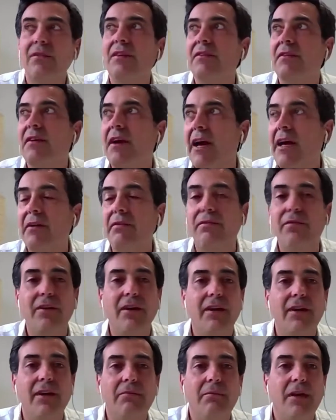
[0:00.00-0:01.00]
drive
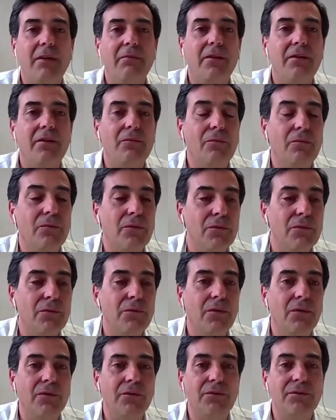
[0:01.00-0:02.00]
maybe 2
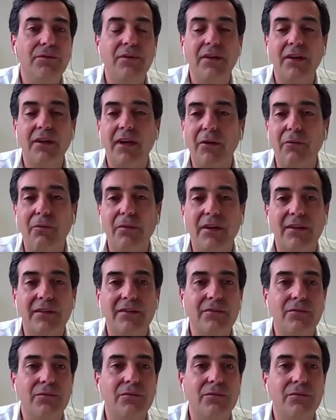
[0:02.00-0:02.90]
or 3 hours